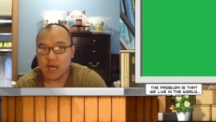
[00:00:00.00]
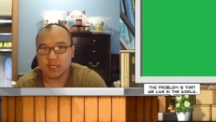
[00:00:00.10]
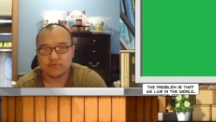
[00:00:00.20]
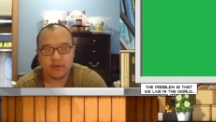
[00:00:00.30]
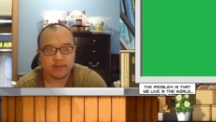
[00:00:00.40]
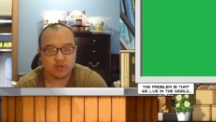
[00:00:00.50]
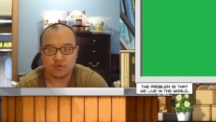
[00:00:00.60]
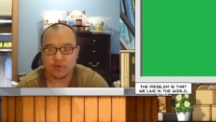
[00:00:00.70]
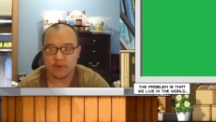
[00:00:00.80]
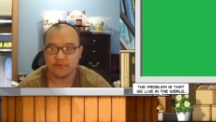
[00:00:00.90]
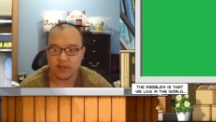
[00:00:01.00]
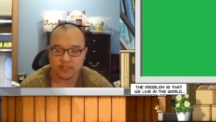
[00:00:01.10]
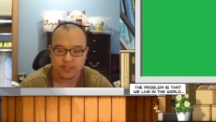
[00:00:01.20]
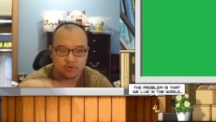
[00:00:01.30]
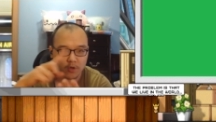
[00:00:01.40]
is very true. Infinite
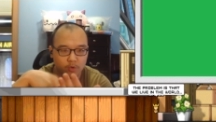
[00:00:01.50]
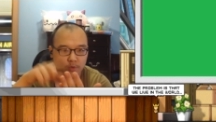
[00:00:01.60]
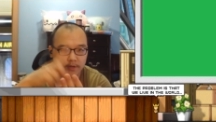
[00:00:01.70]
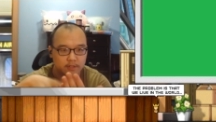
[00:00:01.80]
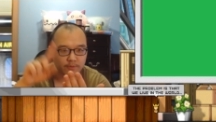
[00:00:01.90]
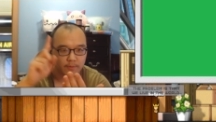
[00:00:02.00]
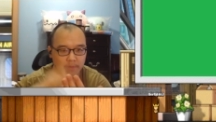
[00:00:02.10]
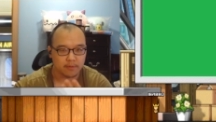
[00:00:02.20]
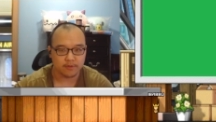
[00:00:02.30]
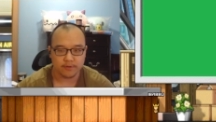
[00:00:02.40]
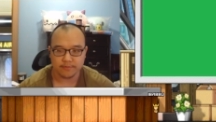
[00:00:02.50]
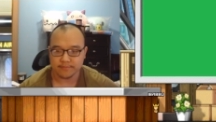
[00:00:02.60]
scroll wheel is what people do.